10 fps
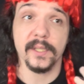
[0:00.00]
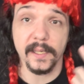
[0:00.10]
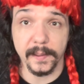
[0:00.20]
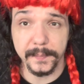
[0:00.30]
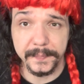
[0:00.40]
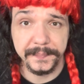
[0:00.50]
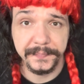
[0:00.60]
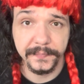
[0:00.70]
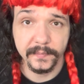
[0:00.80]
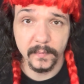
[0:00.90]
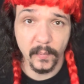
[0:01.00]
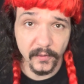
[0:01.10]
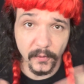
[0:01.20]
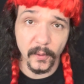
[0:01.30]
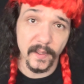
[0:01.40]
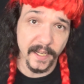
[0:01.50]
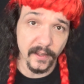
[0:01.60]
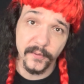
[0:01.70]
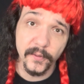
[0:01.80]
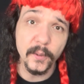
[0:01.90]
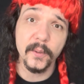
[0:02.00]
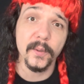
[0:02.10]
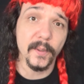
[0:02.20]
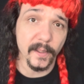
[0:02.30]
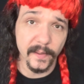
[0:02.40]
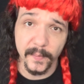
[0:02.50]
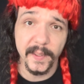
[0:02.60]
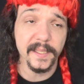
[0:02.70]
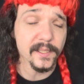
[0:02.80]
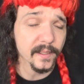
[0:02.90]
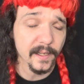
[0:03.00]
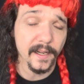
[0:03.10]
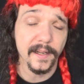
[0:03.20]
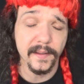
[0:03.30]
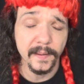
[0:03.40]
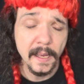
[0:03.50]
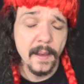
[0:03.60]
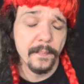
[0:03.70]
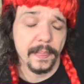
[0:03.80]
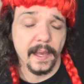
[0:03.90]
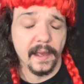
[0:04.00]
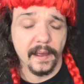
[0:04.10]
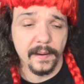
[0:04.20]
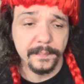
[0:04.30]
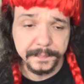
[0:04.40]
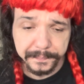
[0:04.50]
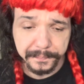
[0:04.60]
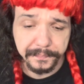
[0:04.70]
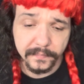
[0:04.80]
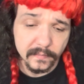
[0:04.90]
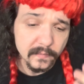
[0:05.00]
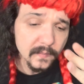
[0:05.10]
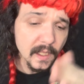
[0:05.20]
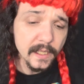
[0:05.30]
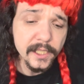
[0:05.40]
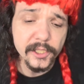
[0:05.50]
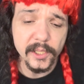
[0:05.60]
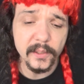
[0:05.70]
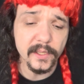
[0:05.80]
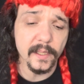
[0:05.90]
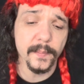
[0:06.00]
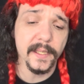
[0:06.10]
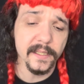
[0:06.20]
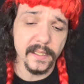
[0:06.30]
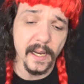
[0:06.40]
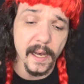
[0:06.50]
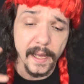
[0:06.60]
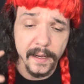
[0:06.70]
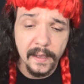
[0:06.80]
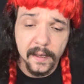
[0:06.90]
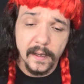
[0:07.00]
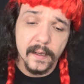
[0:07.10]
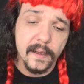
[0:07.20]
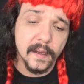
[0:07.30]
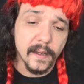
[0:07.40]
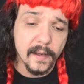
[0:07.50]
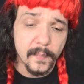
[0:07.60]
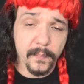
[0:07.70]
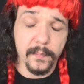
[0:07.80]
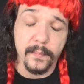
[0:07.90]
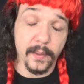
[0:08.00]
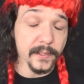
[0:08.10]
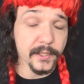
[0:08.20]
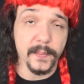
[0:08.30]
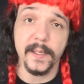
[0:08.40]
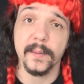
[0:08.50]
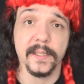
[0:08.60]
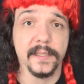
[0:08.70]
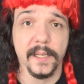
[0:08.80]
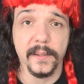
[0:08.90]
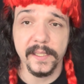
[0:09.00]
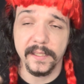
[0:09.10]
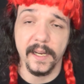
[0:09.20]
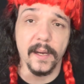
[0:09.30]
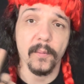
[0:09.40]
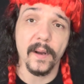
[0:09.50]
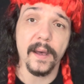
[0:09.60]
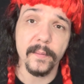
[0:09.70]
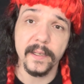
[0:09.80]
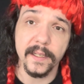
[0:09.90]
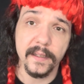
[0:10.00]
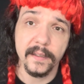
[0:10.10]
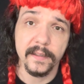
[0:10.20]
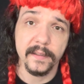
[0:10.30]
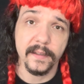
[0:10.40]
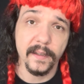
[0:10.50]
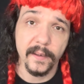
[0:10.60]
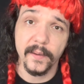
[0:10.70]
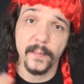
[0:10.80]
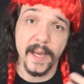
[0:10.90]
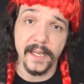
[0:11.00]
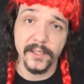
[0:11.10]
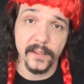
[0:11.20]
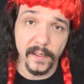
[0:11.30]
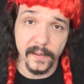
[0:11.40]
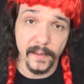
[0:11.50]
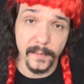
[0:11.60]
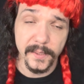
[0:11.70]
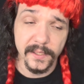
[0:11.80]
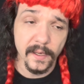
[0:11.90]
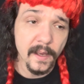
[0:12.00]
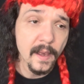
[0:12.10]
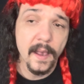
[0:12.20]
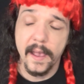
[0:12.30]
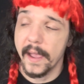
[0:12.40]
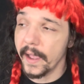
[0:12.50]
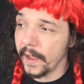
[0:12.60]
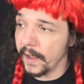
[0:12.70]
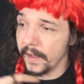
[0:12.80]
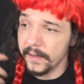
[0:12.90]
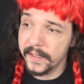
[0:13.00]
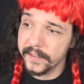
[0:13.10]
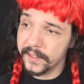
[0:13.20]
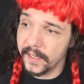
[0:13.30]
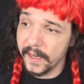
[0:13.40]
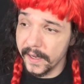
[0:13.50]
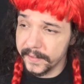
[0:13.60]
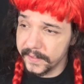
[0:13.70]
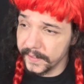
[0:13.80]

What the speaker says: up before, like, the food or the maester or anything. And he shows up. He's got a bunch of people in tow. He's got Roderick, you know, the Master of Arms. And he's got